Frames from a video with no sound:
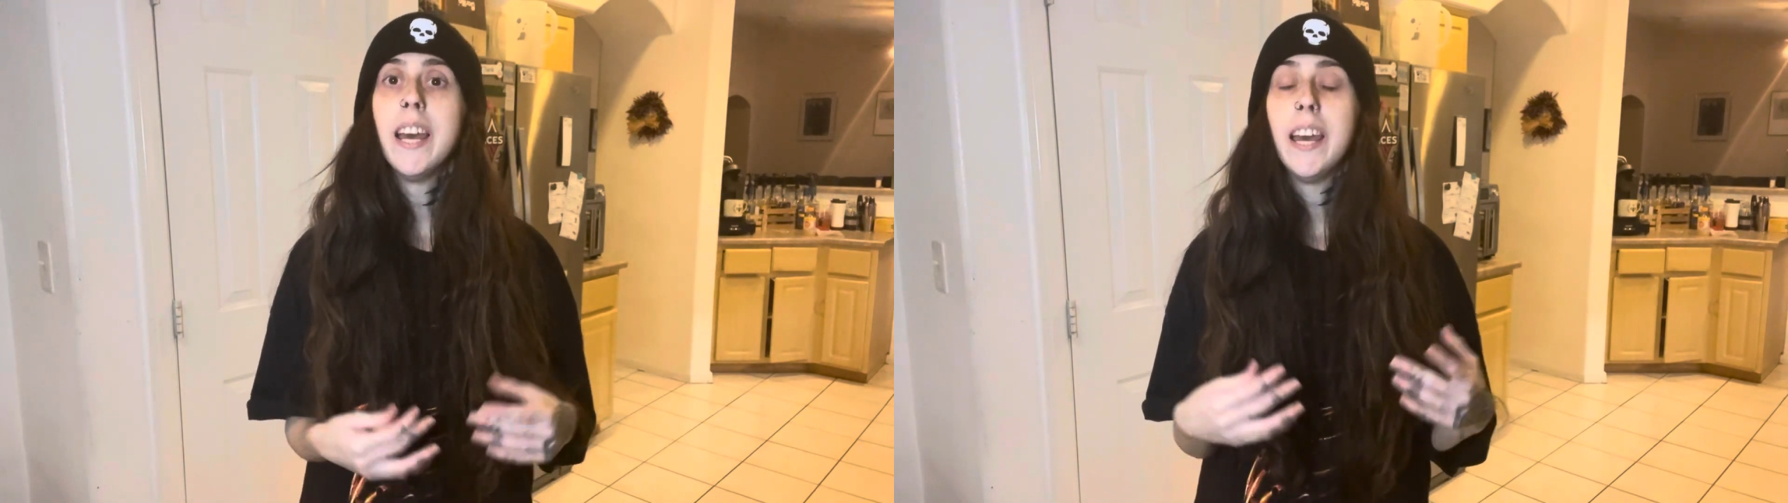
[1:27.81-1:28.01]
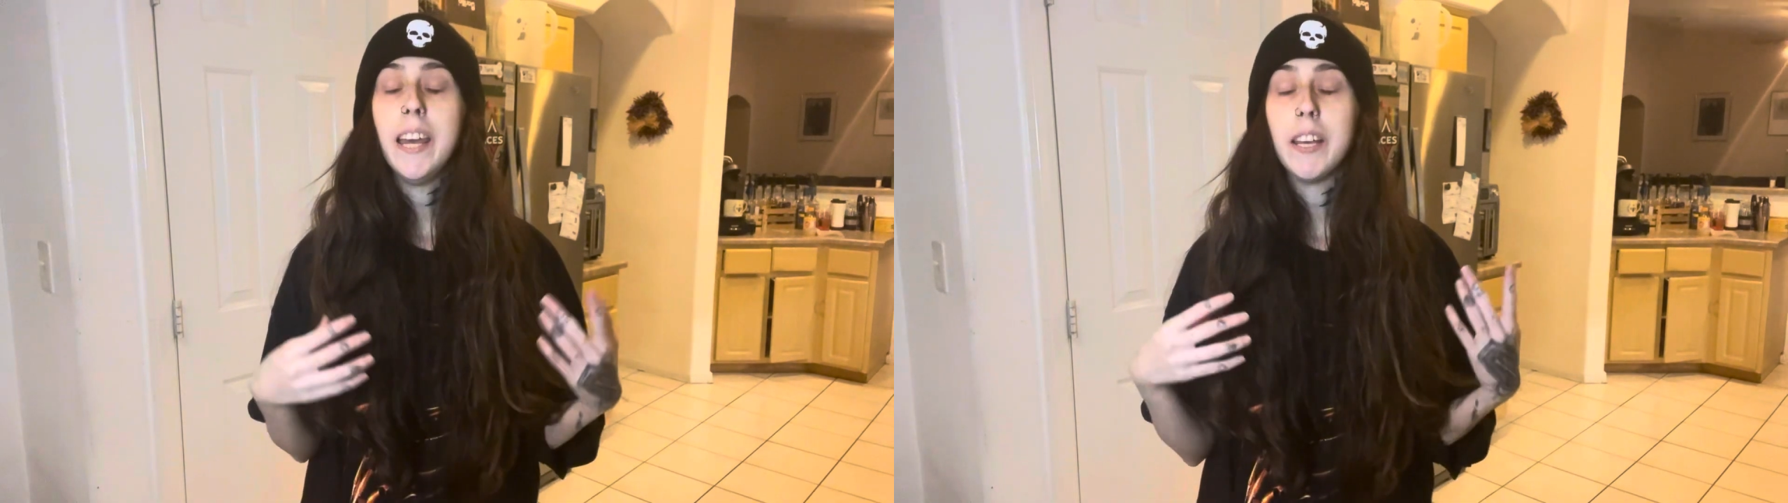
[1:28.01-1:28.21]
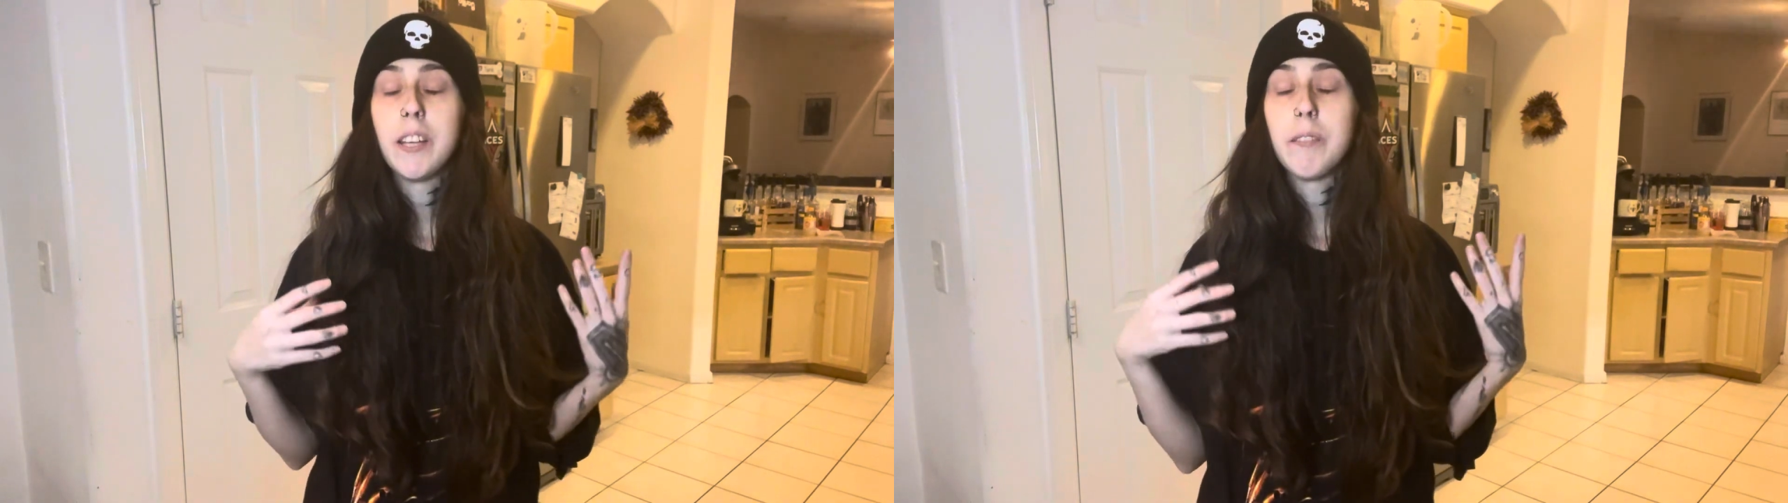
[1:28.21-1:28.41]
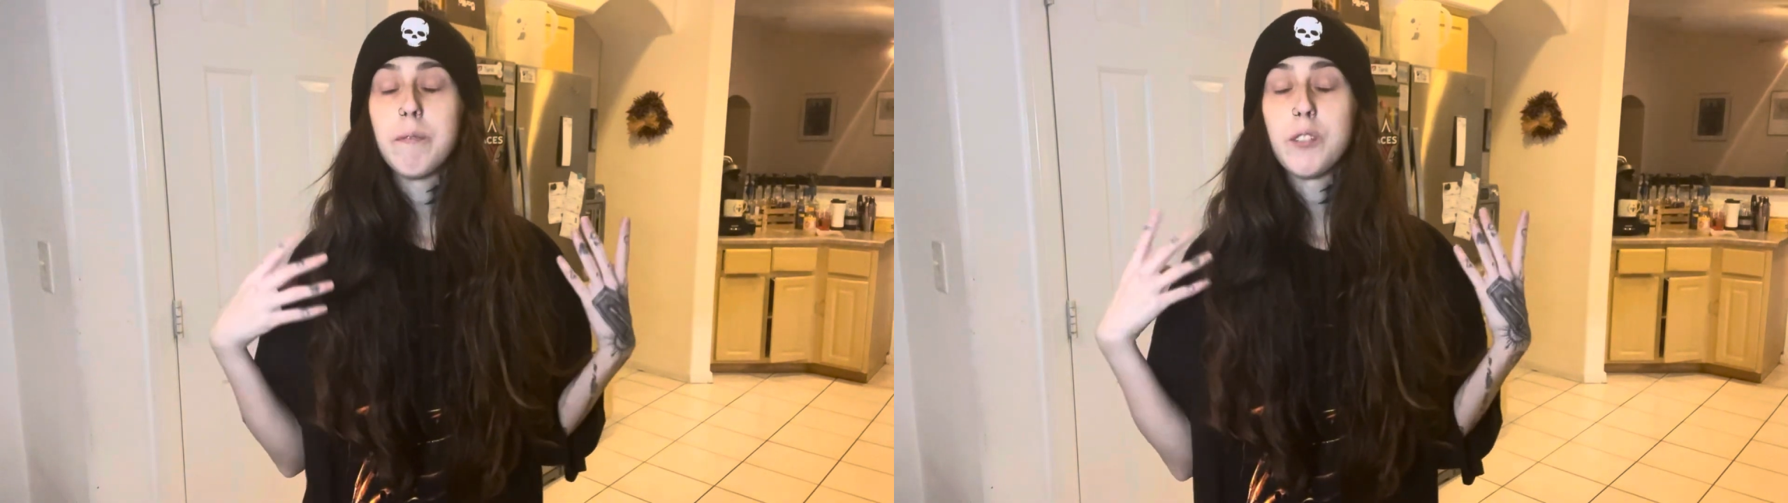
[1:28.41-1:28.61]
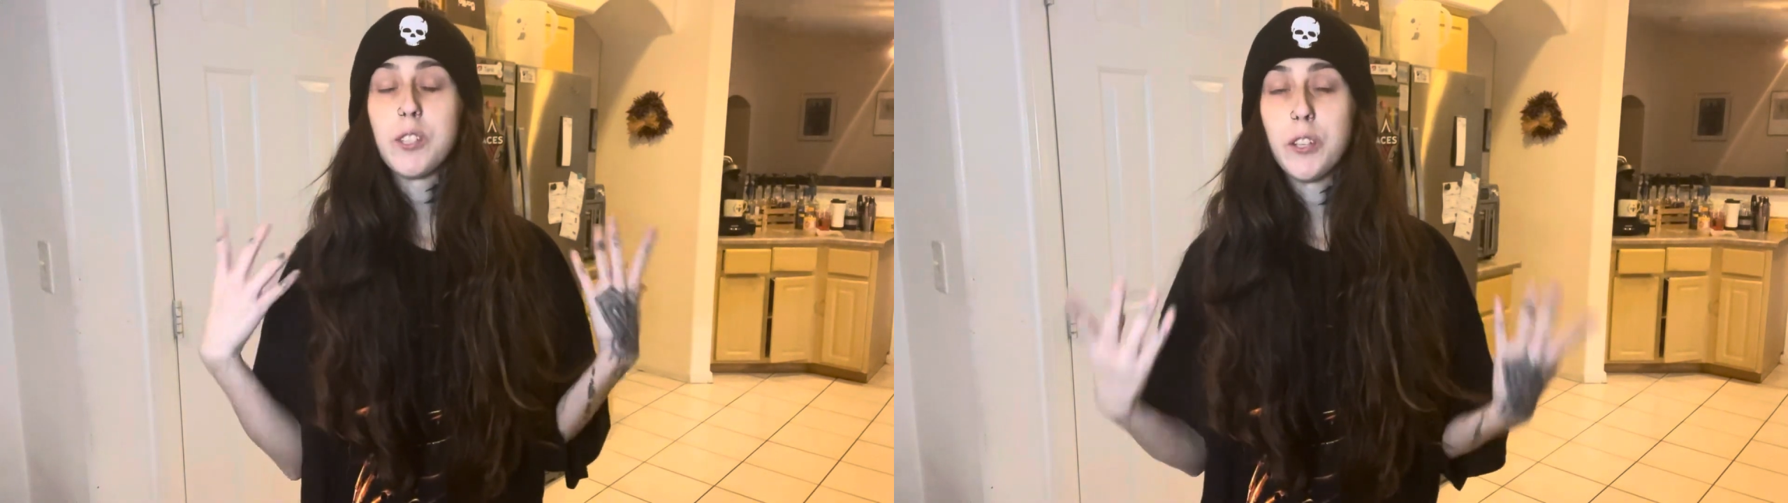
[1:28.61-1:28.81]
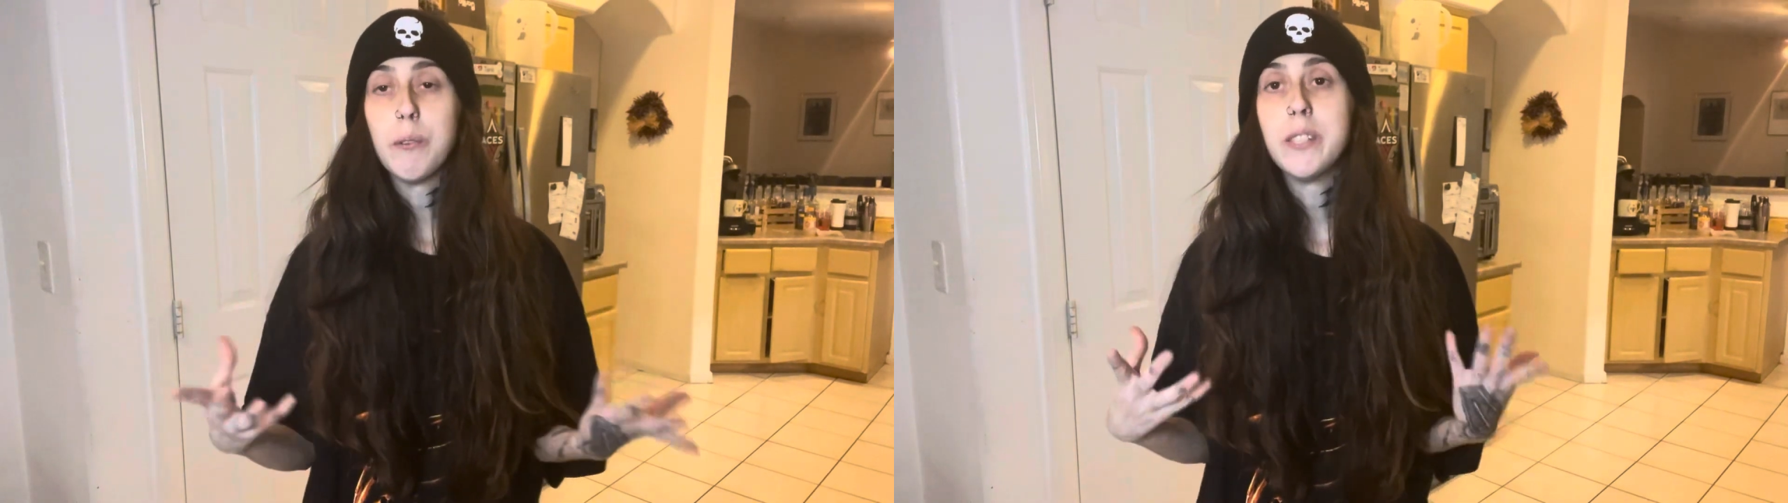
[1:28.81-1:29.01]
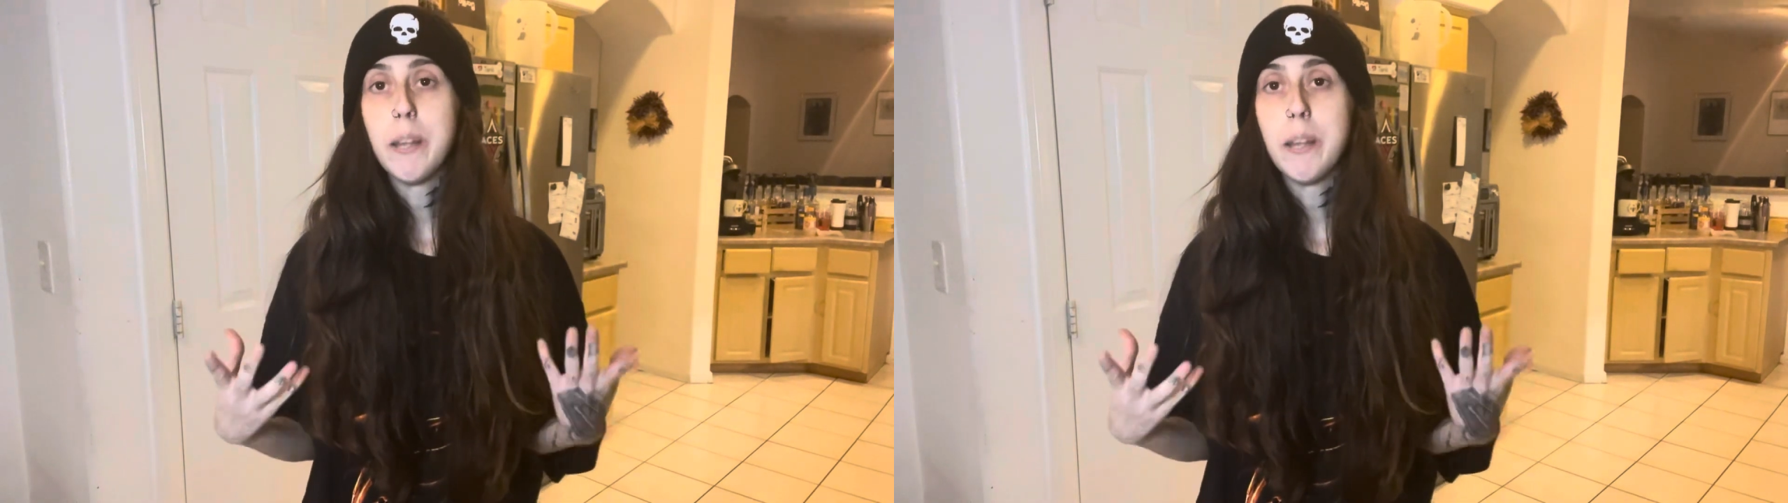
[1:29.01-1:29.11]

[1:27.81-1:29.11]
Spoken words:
it slows